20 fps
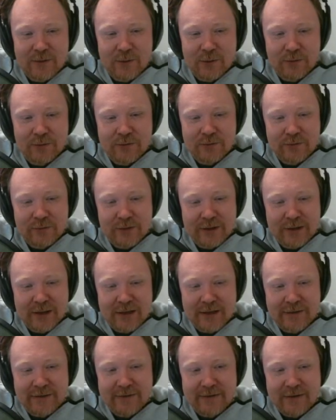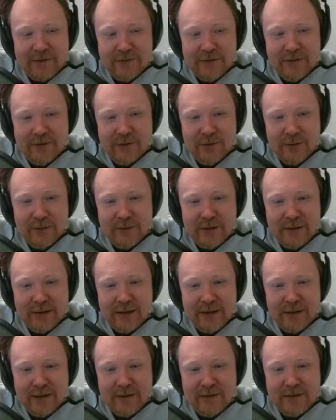all really hard stuff to do.
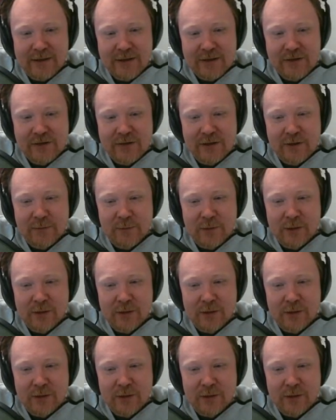Again, texturing,